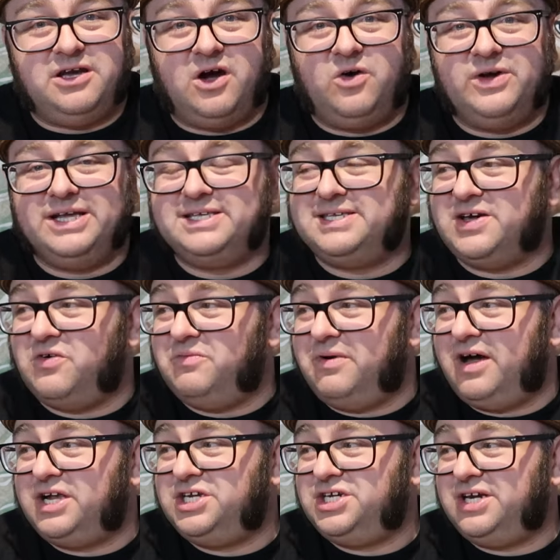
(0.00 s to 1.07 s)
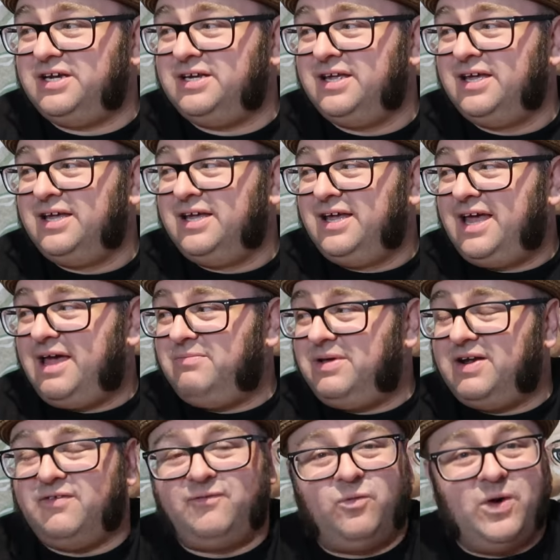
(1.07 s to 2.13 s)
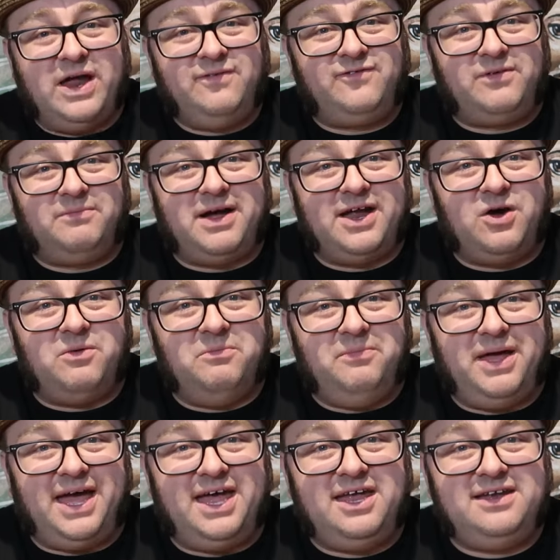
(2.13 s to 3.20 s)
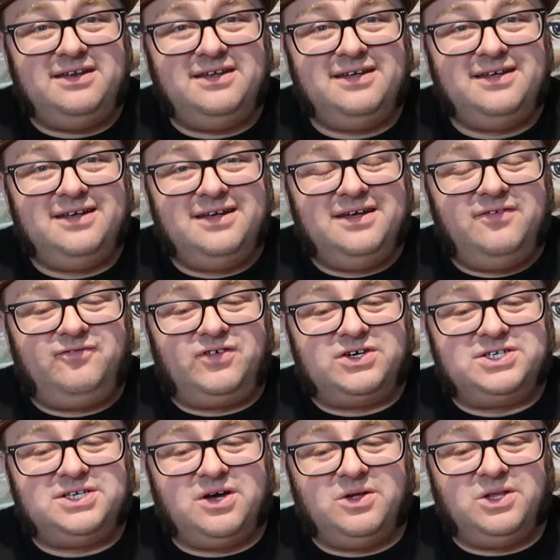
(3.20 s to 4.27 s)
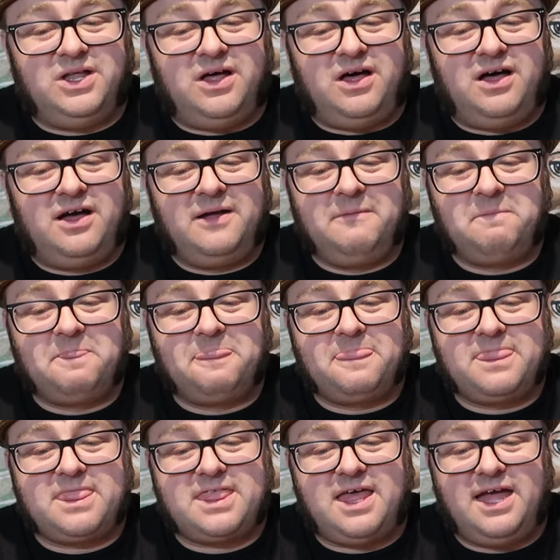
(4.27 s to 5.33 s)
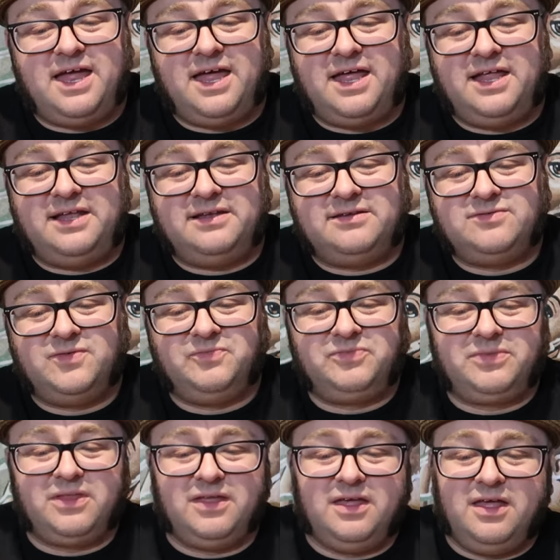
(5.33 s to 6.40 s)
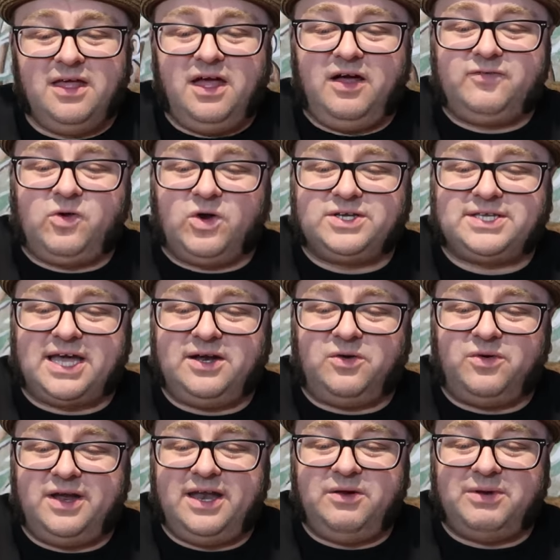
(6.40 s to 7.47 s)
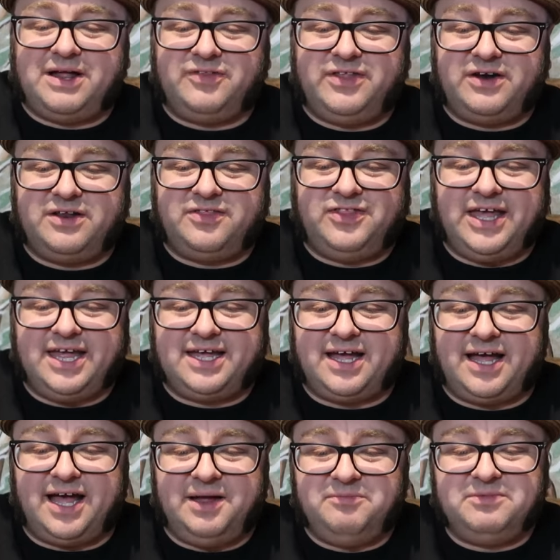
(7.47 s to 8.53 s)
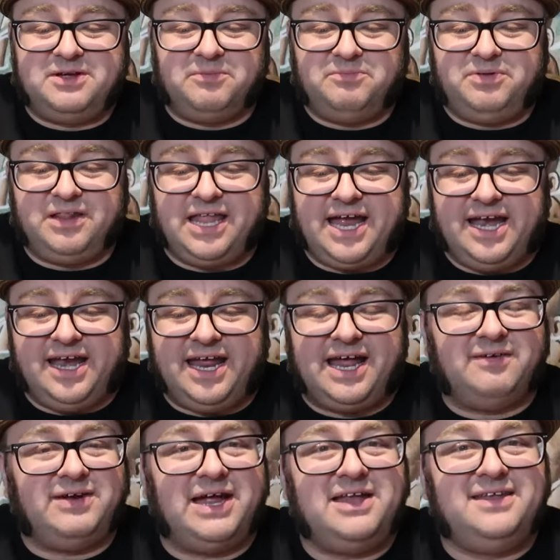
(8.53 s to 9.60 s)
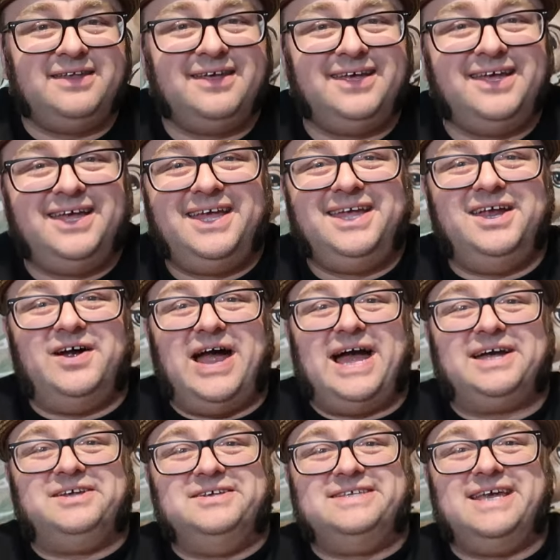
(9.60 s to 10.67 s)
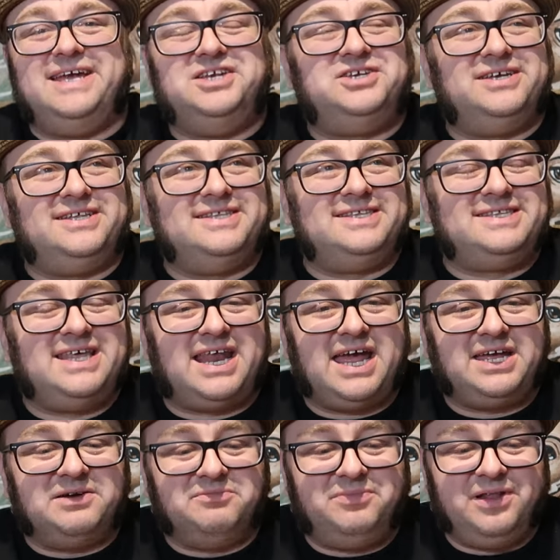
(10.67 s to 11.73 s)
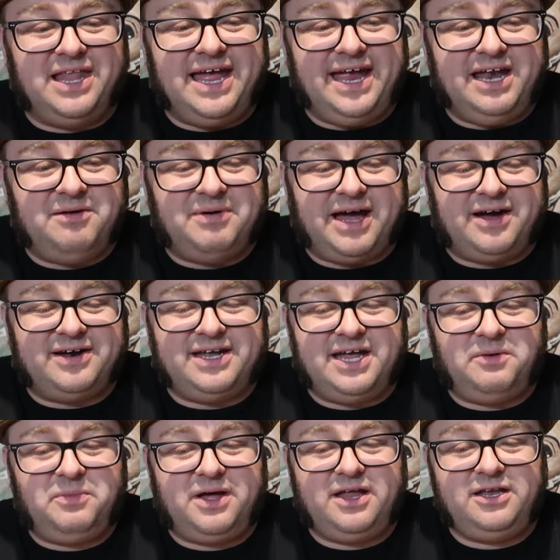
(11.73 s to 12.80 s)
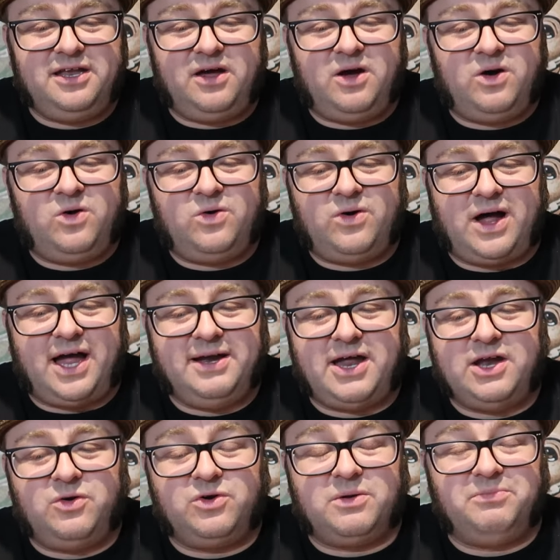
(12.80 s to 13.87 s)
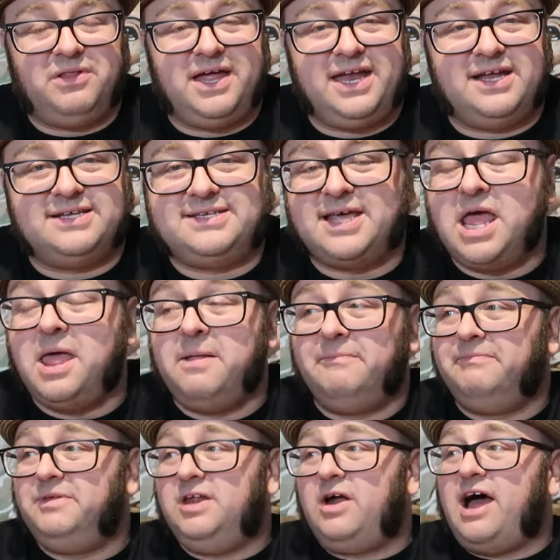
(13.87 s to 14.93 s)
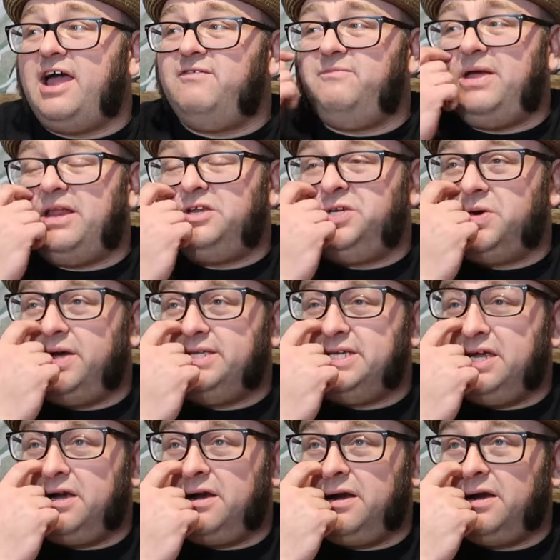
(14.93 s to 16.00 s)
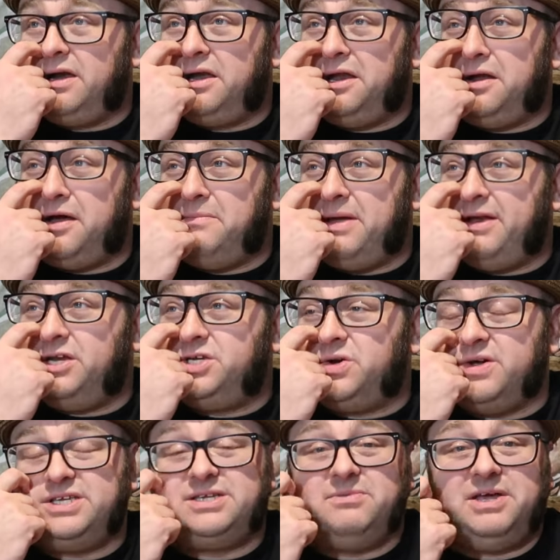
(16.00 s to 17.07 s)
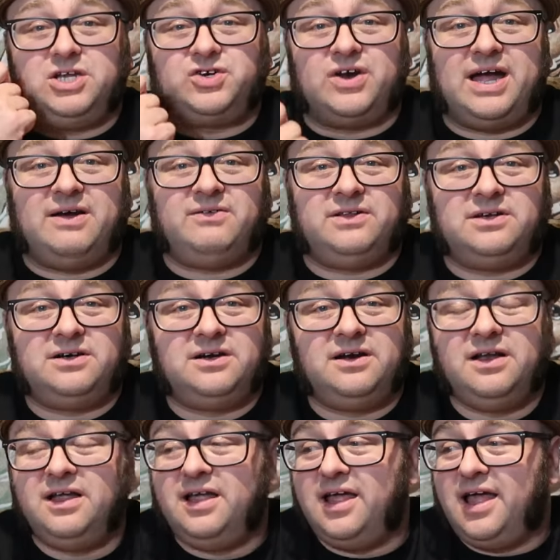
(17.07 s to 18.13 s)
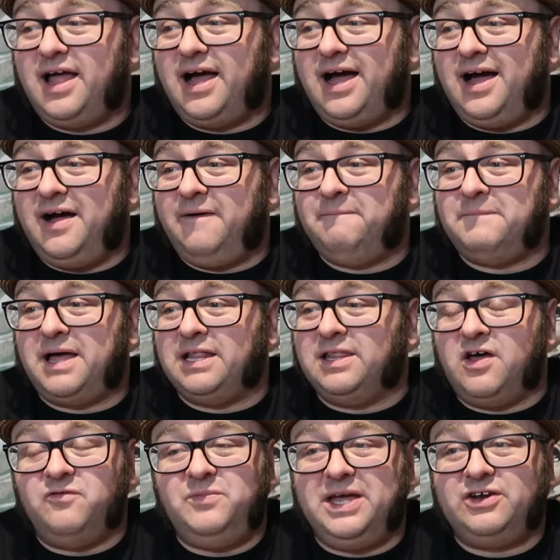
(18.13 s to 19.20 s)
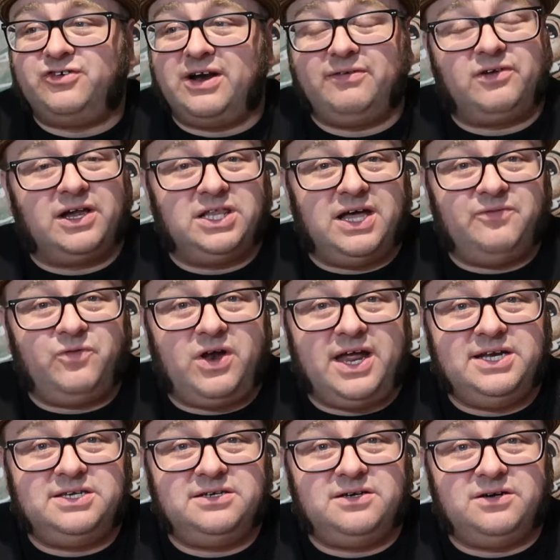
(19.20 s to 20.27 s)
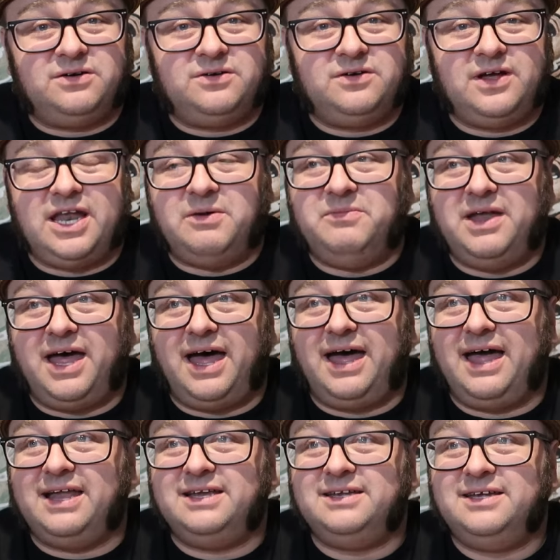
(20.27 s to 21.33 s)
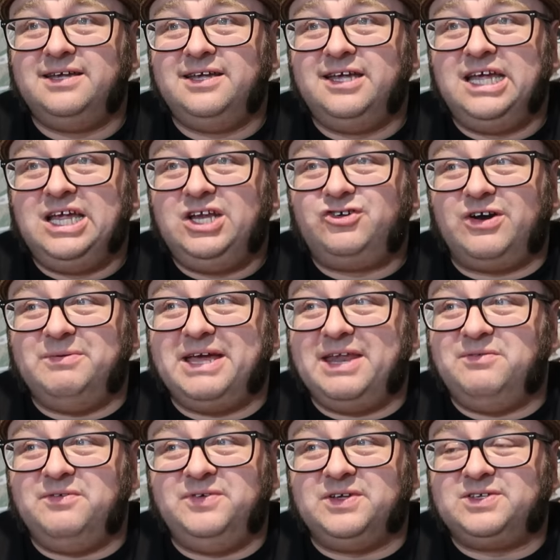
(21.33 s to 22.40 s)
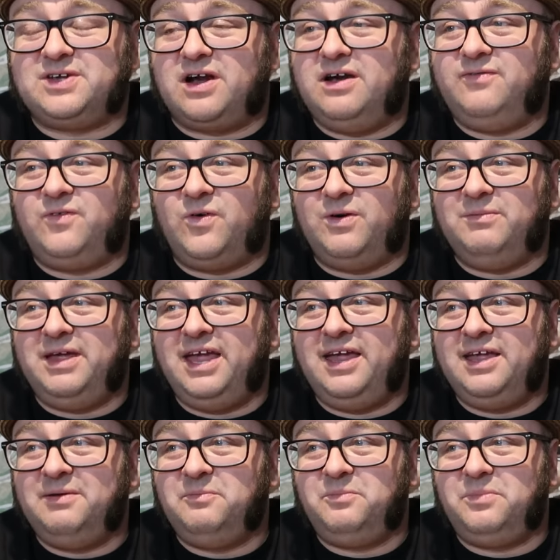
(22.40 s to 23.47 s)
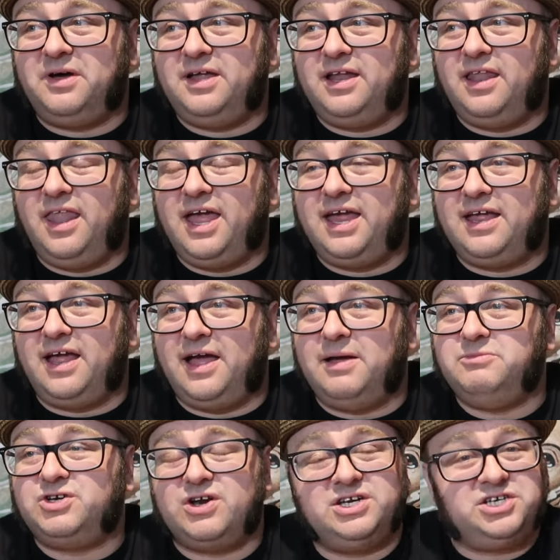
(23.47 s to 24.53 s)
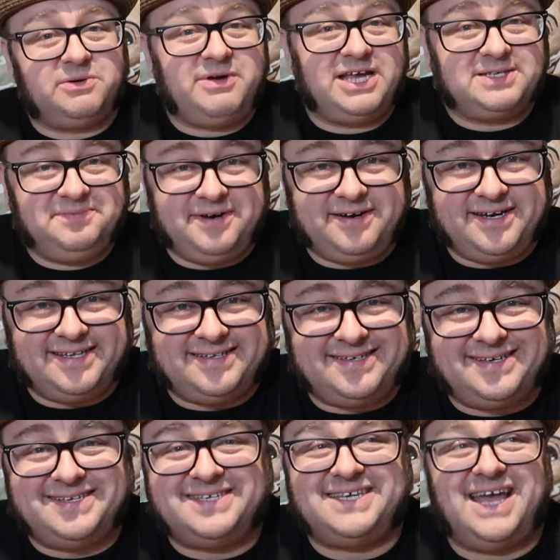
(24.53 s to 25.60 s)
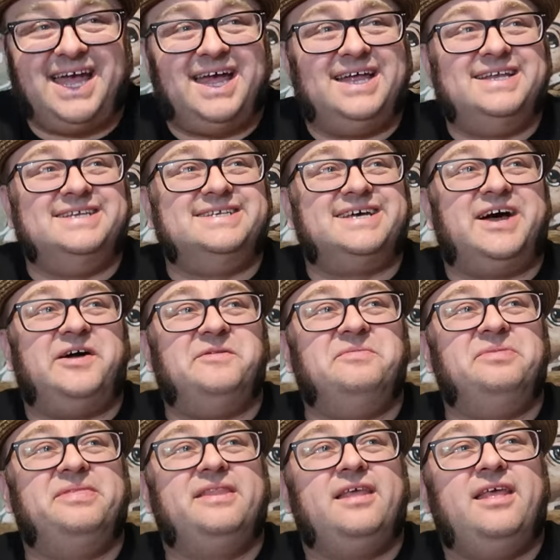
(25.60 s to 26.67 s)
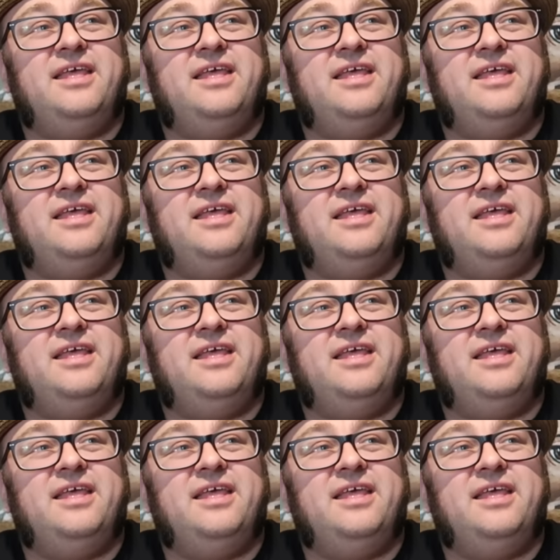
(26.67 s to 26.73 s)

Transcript: going so much and had been away from my own bed for so long. And of course, I don't want anyone out there to think I'm complaining. I've had, you know, accusations that I complain about it, but no, I, I don't complain, because, you know, I've made a choice here. You know, I made a choice to be a traveler. Um, I love being a traveler. I love what I do, and I'm not trying to make anyone feel sorry for me, but like, I am trying to share my experiences, and um,